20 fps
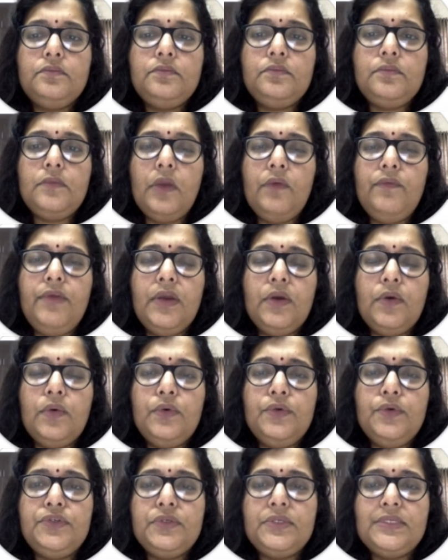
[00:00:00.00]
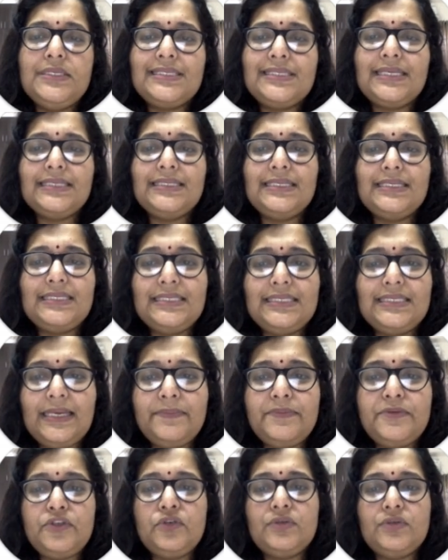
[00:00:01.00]
we are going to discuss the
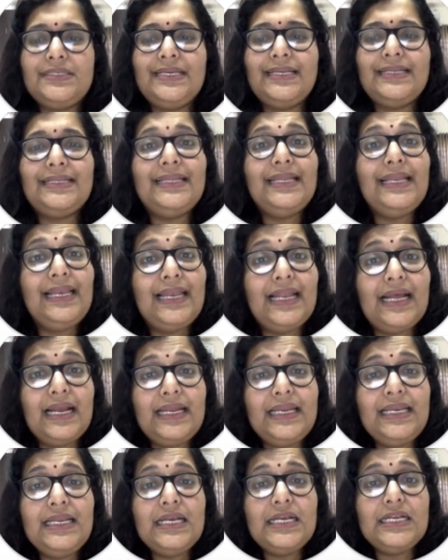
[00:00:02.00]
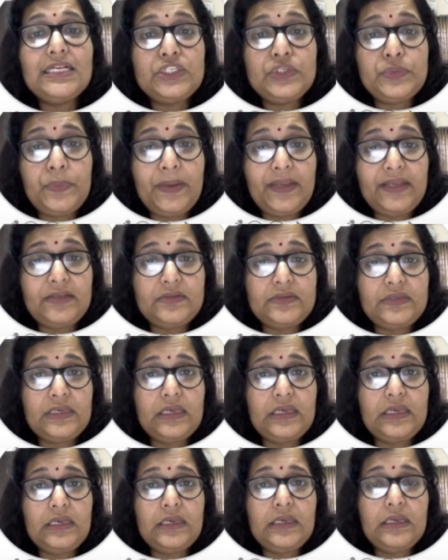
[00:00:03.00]
steps to set the line spacing.
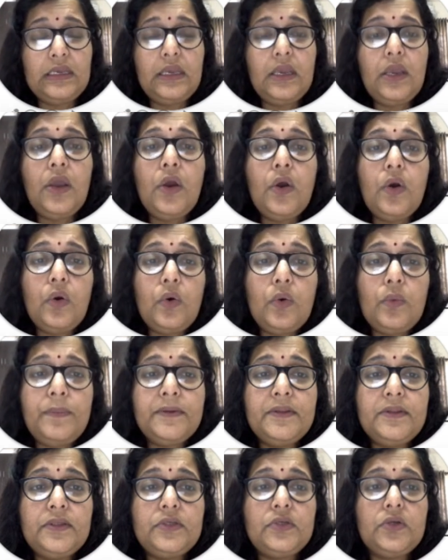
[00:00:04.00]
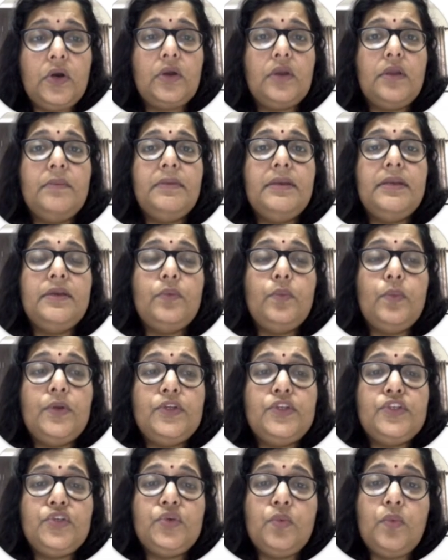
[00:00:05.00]
Open the document in
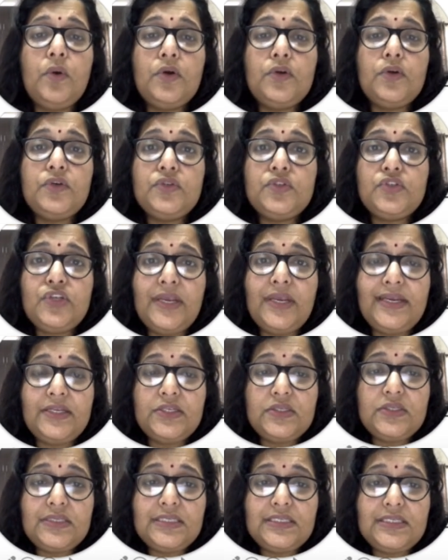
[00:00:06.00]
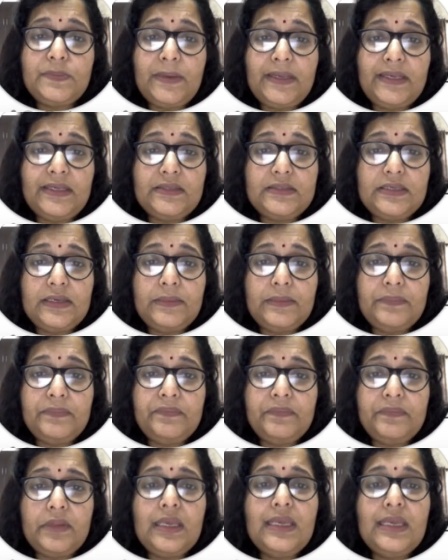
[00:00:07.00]
which you want to change the spacing.
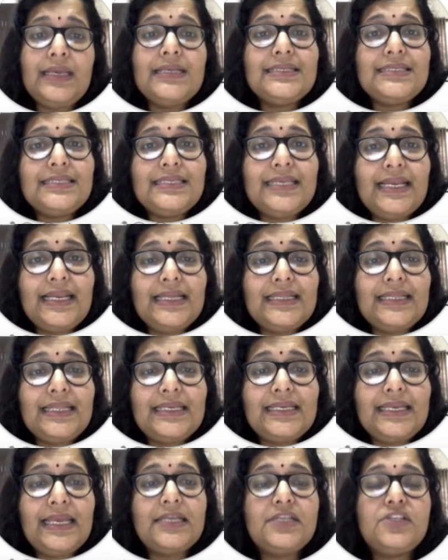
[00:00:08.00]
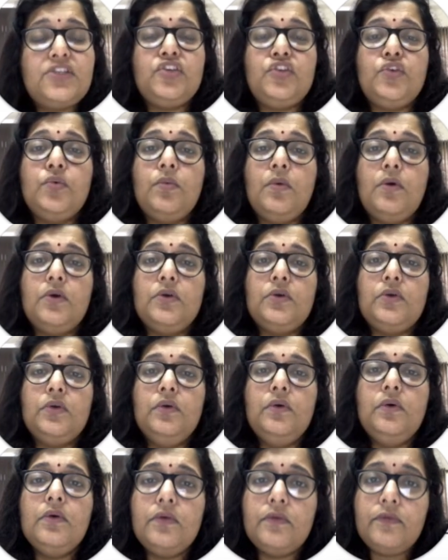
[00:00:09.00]
Select the text you want
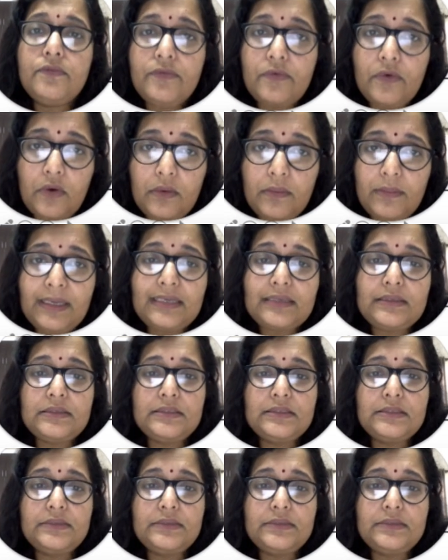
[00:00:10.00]
to format.